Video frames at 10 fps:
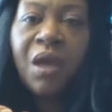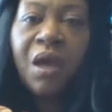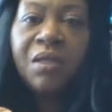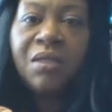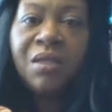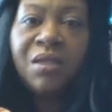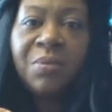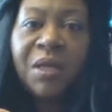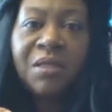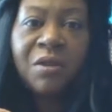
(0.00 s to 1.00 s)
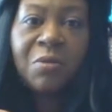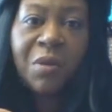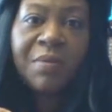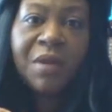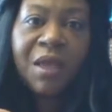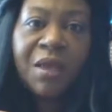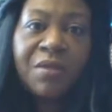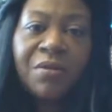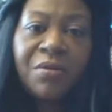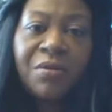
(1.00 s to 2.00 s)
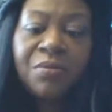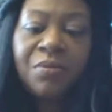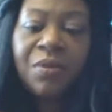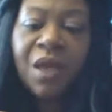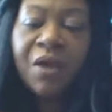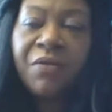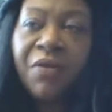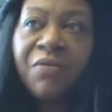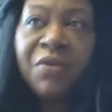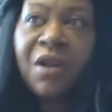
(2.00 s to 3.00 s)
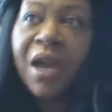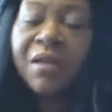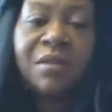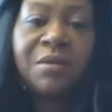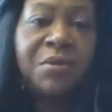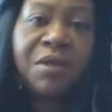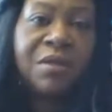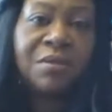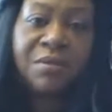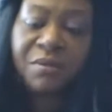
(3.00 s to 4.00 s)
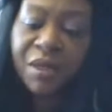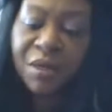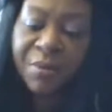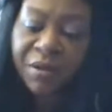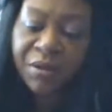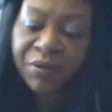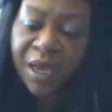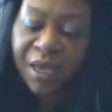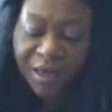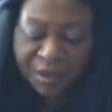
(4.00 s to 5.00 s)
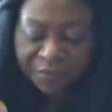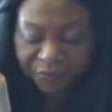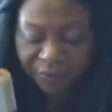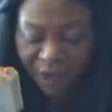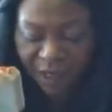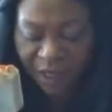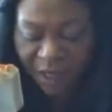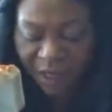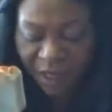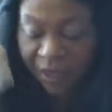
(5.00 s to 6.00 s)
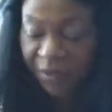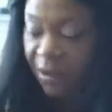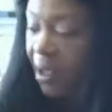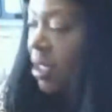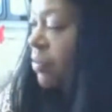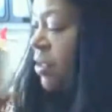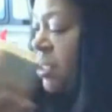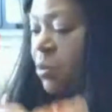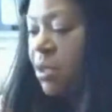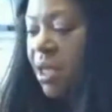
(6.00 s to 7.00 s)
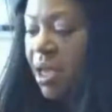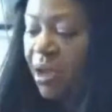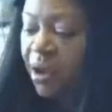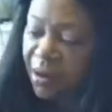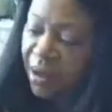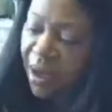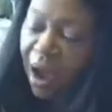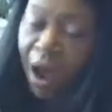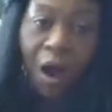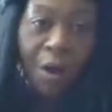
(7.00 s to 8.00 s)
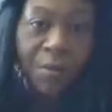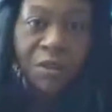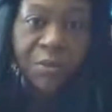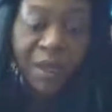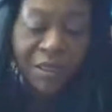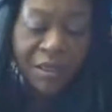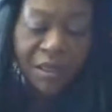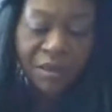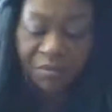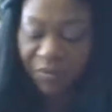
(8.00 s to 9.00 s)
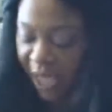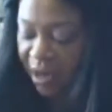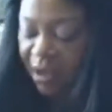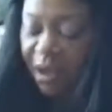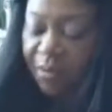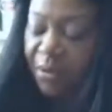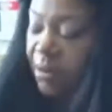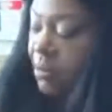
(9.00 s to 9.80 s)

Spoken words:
until my soap came together. I had forgotten to put an amount of lye in. And this one here, I almost messed that up,